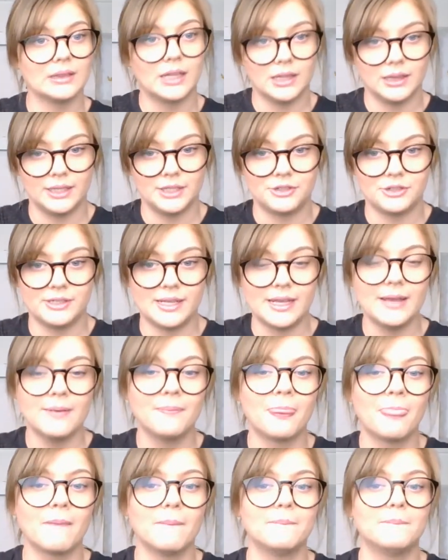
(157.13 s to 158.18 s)
literacy,
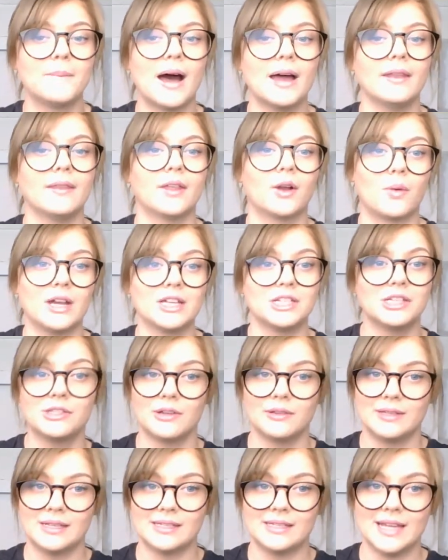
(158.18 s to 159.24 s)
but the questions
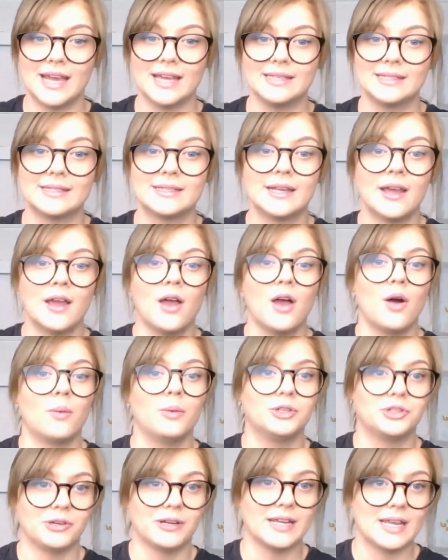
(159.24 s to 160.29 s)
on this test were
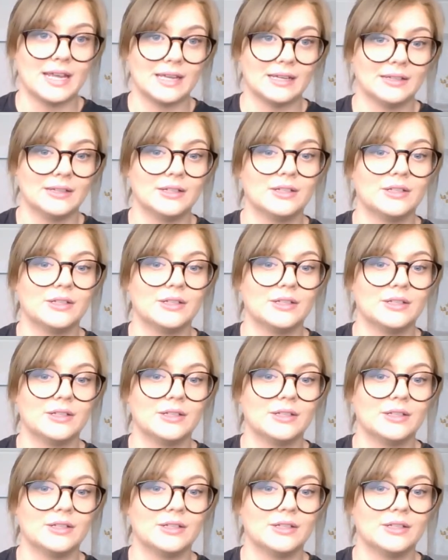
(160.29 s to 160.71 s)
tricky.